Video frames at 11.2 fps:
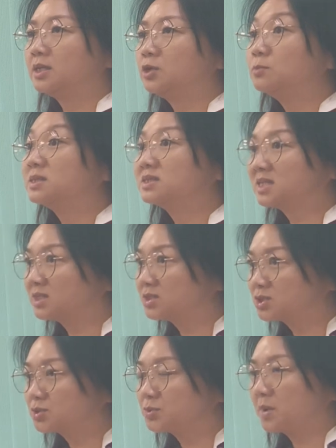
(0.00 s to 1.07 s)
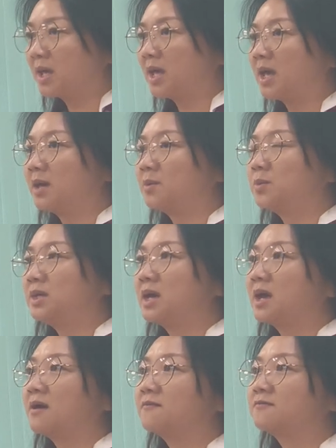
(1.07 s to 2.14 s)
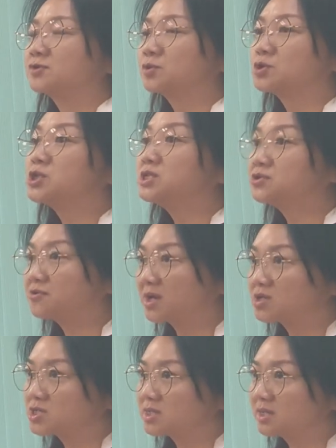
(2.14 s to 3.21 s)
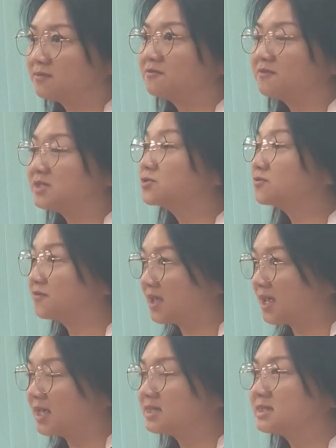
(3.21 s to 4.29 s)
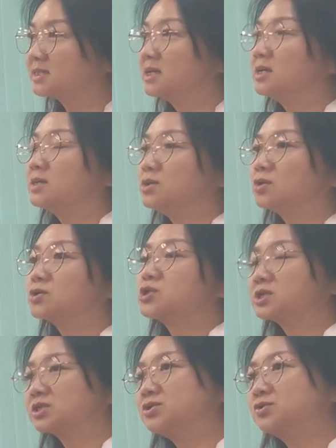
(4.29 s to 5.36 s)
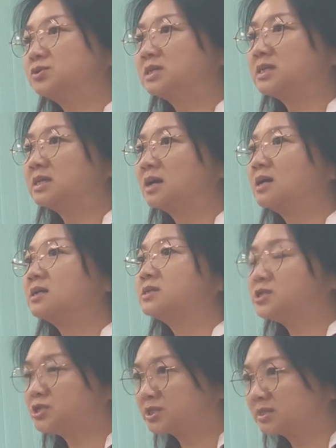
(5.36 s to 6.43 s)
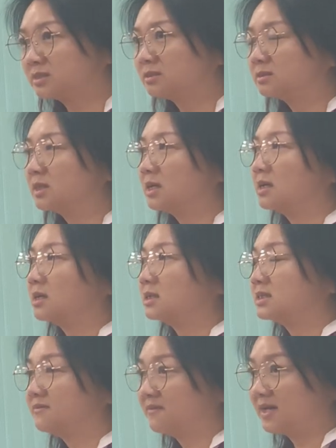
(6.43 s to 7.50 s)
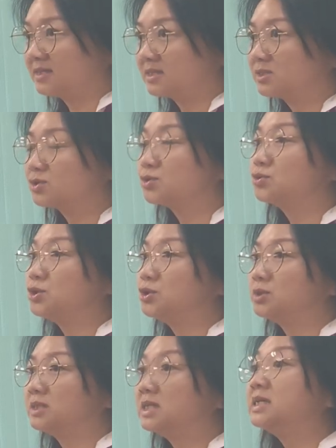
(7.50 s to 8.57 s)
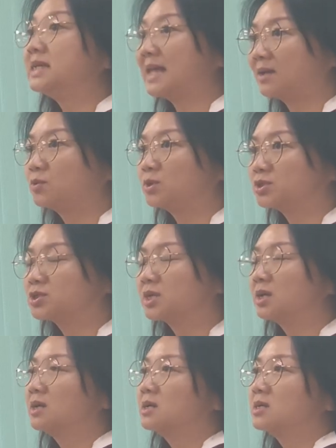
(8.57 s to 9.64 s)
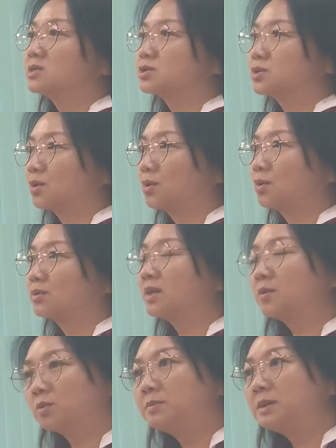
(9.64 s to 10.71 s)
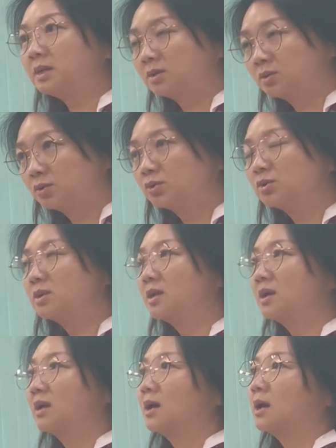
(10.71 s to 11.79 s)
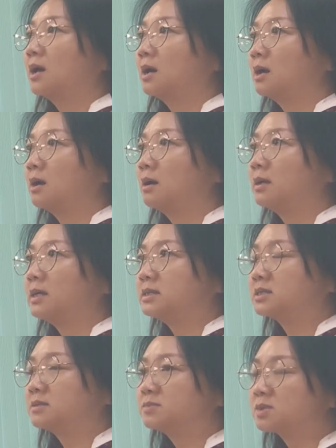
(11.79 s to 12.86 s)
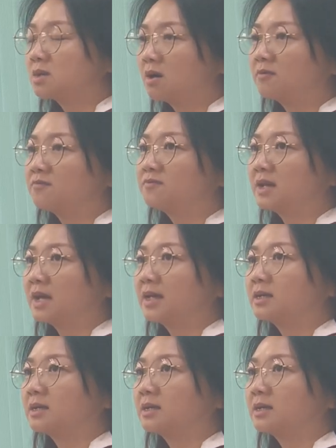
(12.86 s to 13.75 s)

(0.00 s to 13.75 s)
human touch, where we have social interaction, face to face, not just using digital devices to learn language. So that would be a good in terms of like